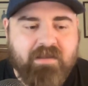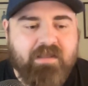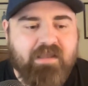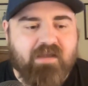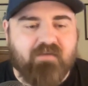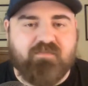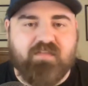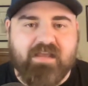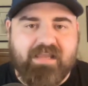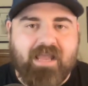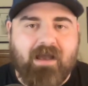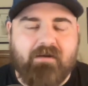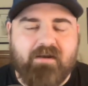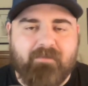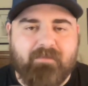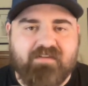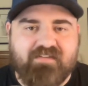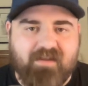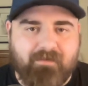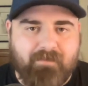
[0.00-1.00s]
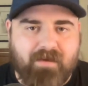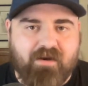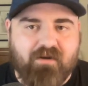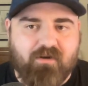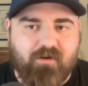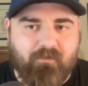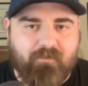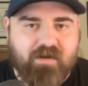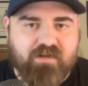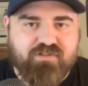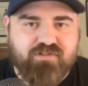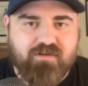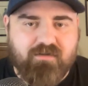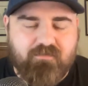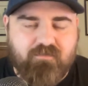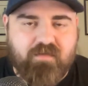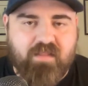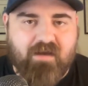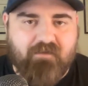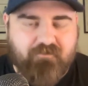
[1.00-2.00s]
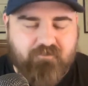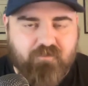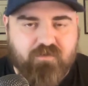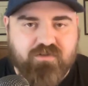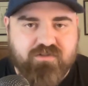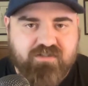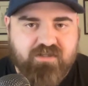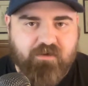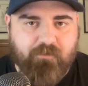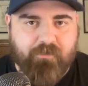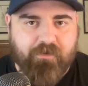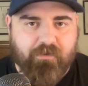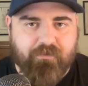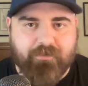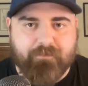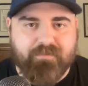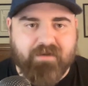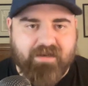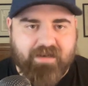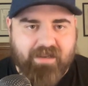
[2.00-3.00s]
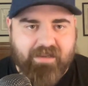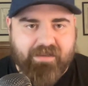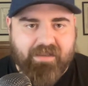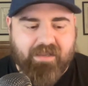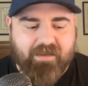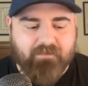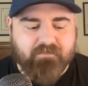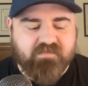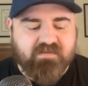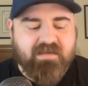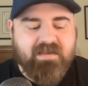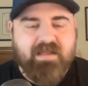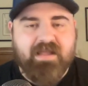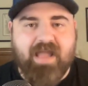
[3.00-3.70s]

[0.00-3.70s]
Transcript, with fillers: If they count him as a medical redshirt for that first year when he only played eight games